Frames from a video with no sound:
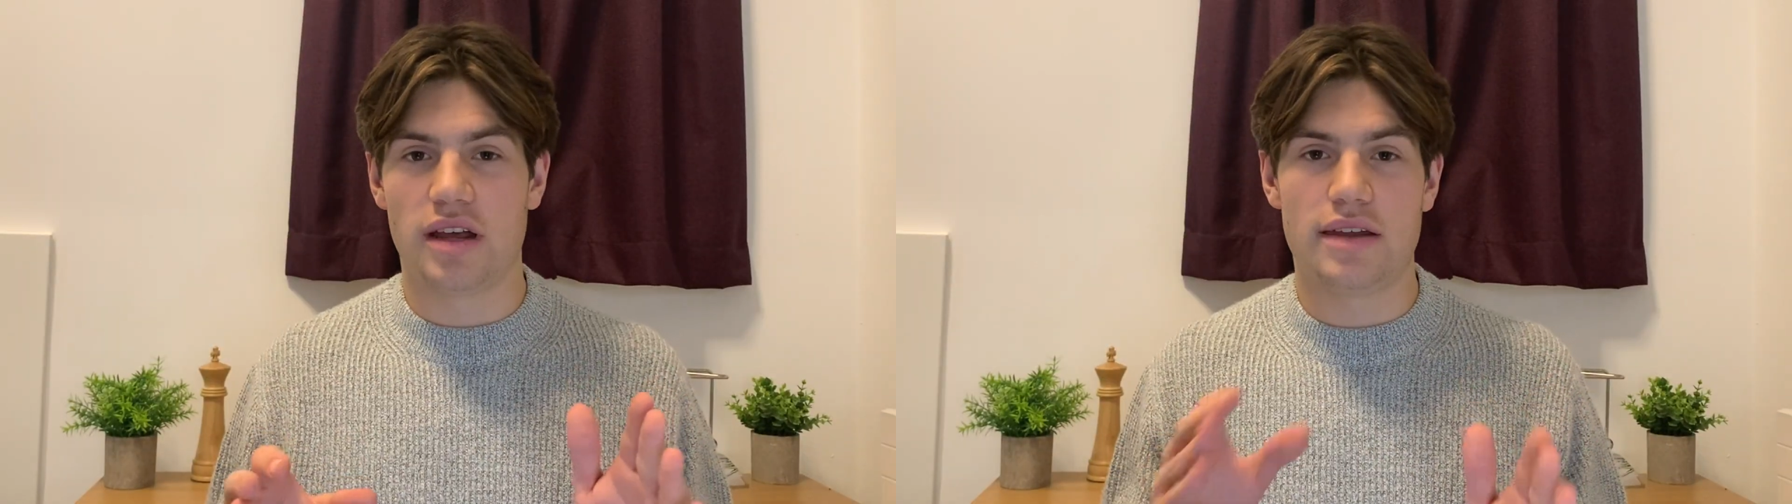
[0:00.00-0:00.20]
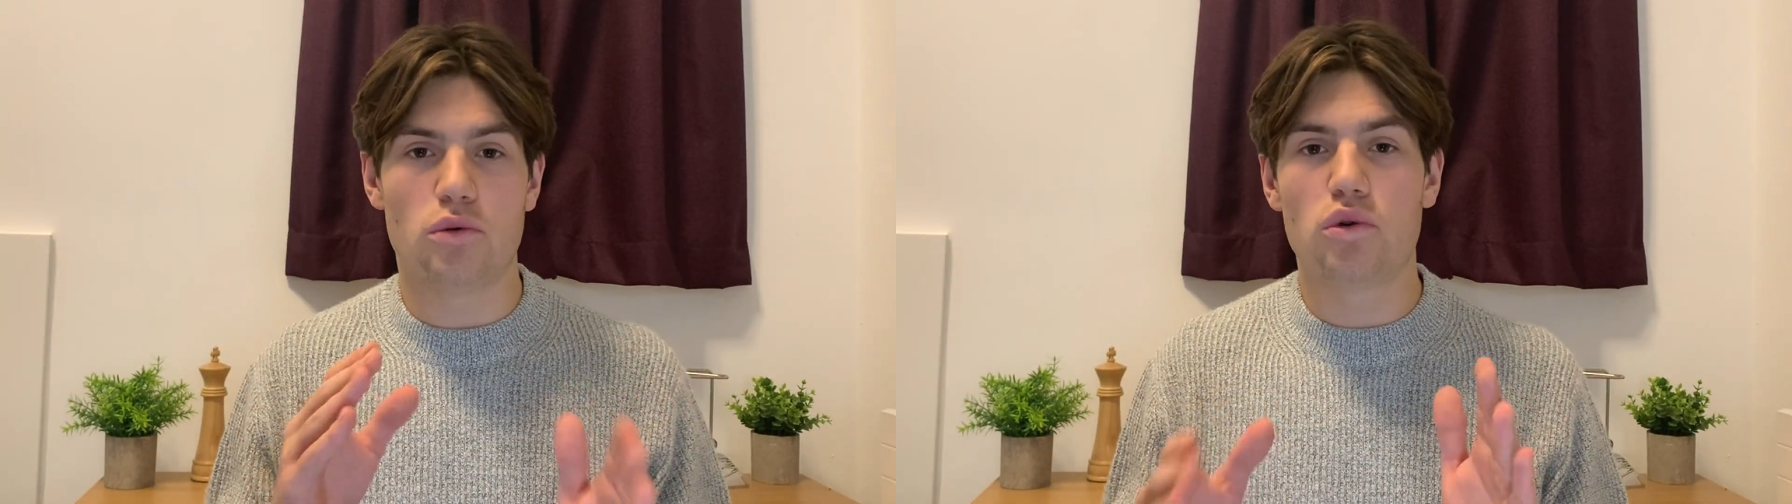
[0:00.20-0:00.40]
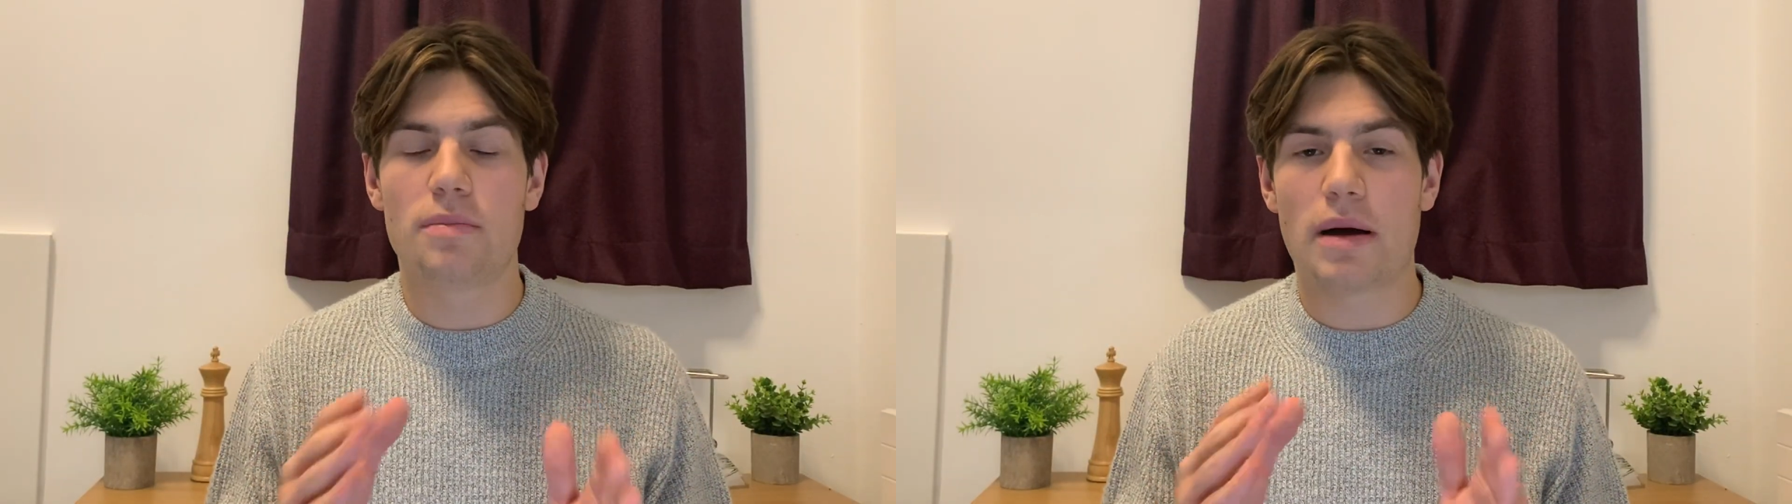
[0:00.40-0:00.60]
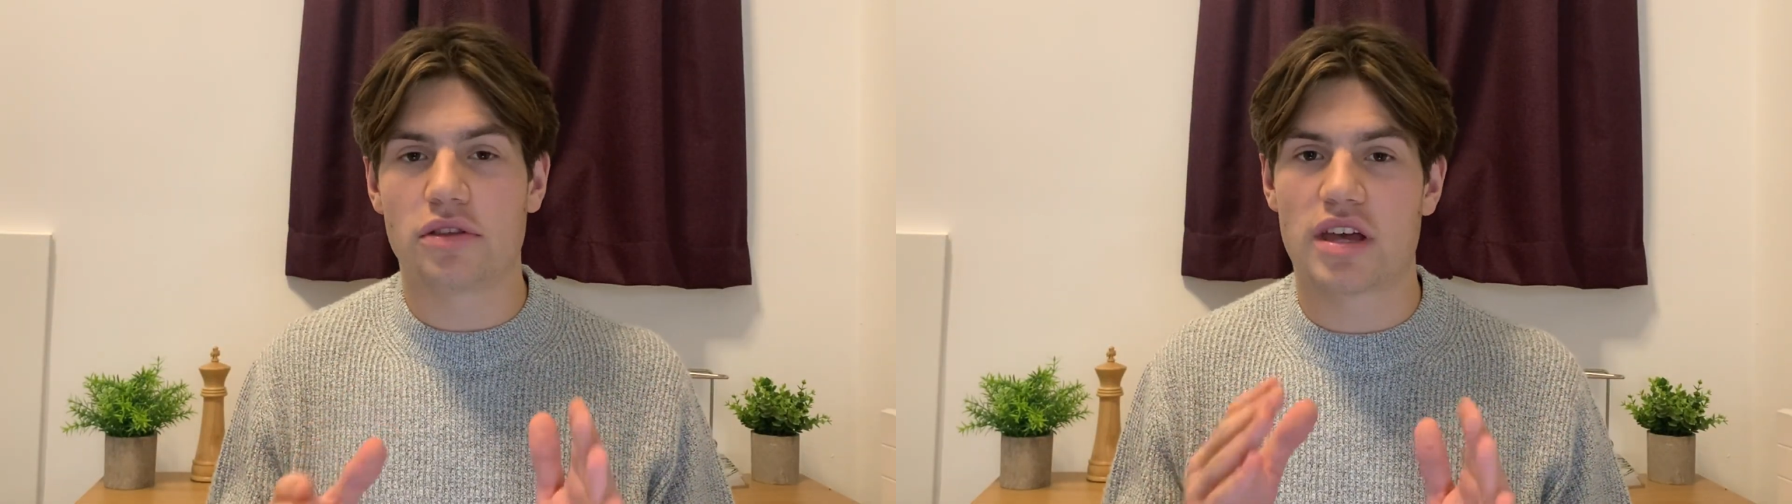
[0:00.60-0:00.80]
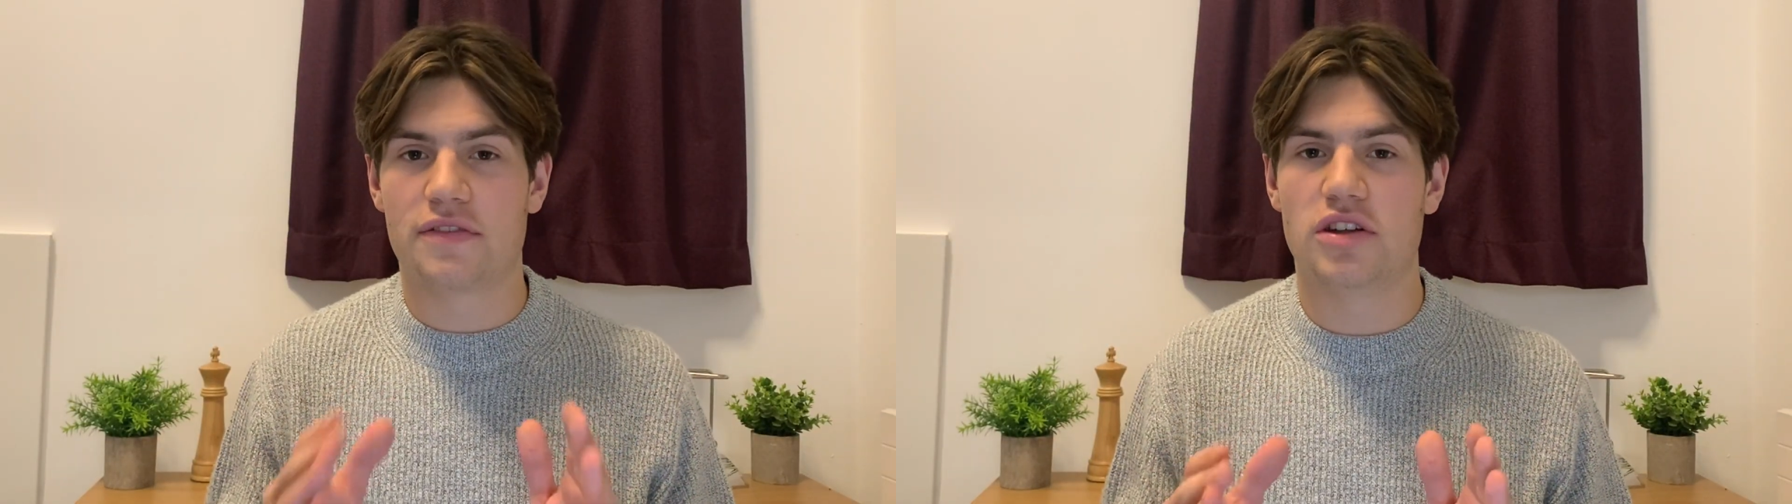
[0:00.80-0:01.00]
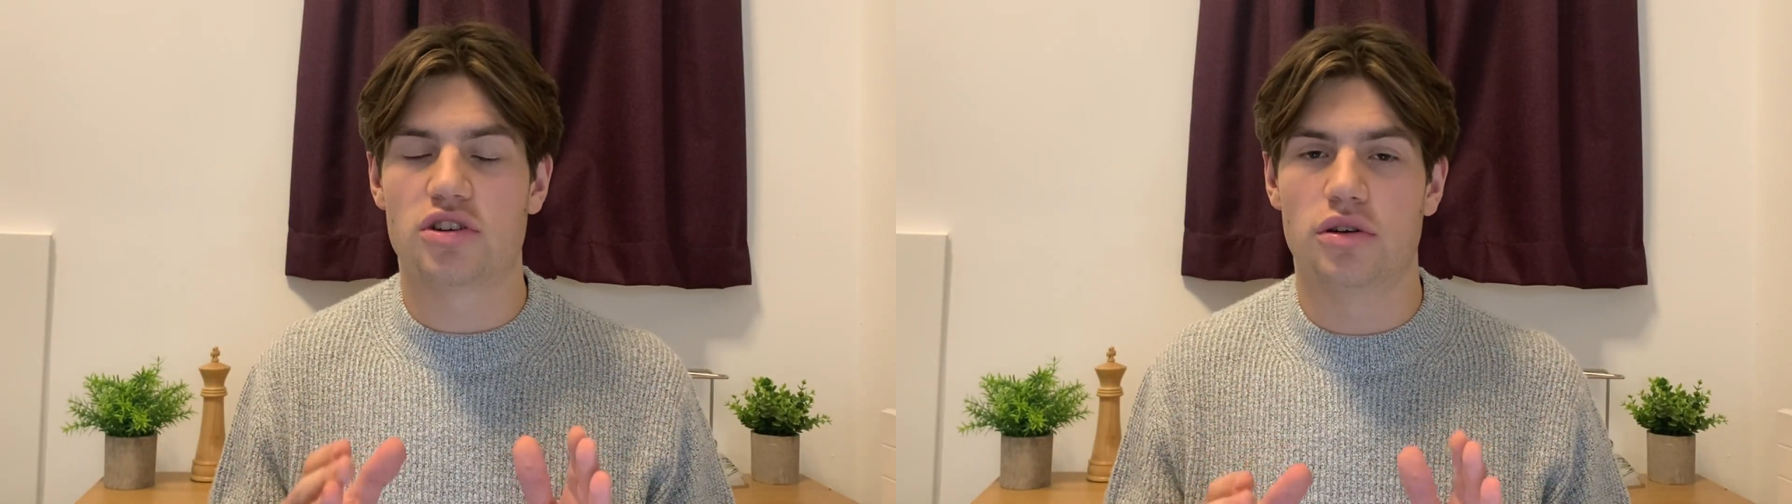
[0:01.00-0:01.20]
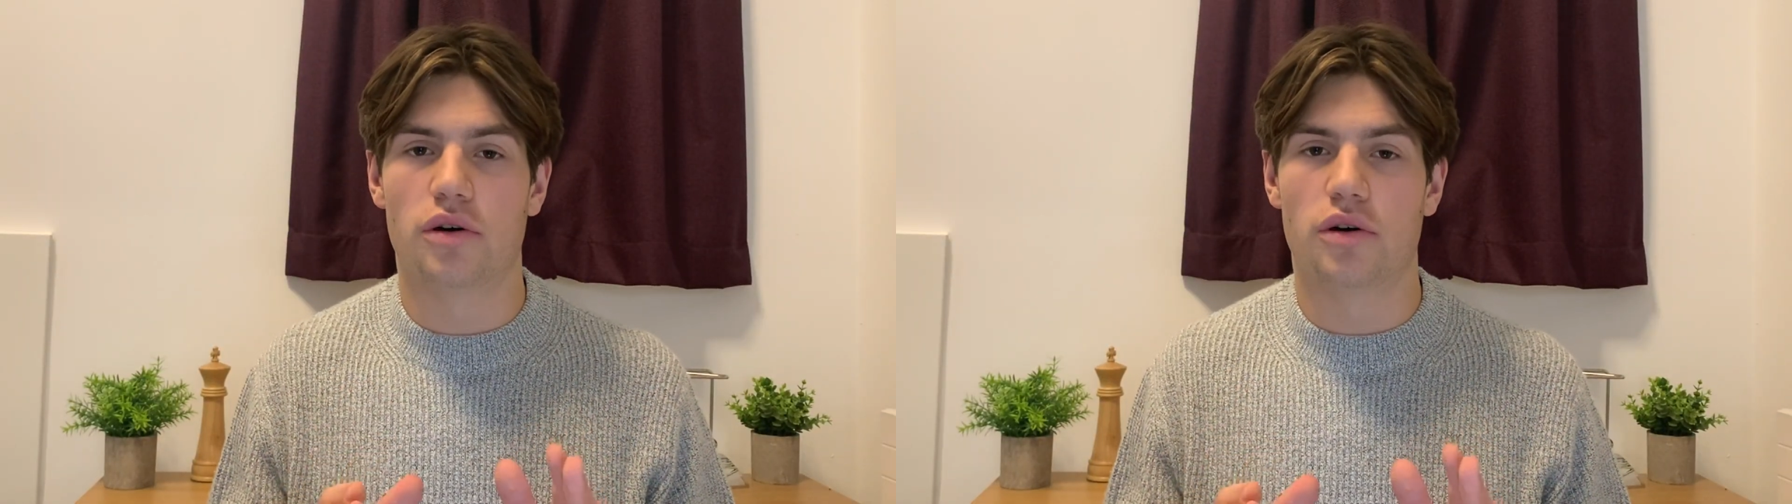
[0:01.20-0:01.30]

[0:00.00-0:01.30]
is all about the definition